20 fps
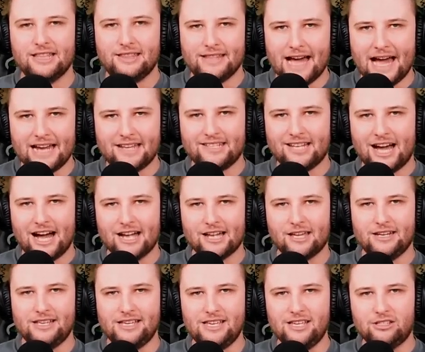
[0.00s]
that
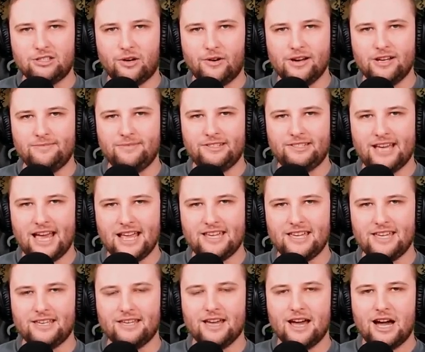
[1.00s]
target is going to be
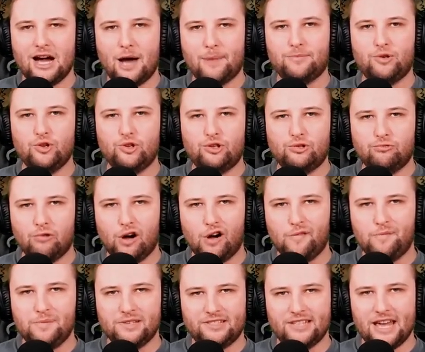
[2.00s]
taking up to
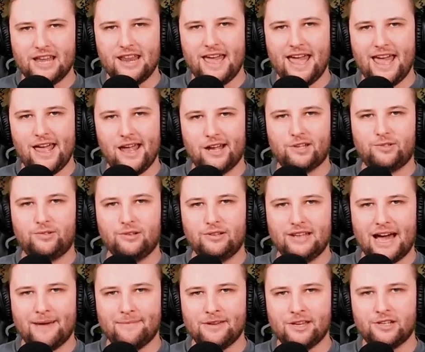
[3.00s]
12% extra
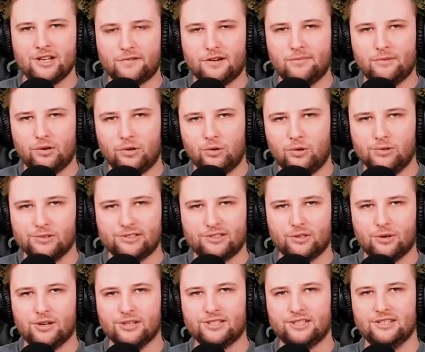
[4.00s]
damage from all
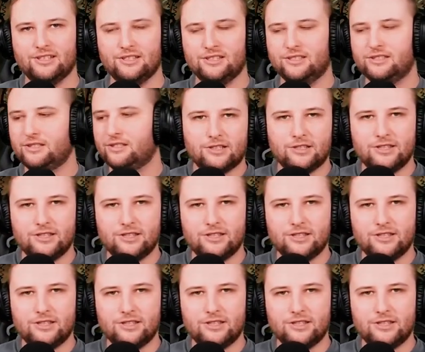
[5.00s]
sources.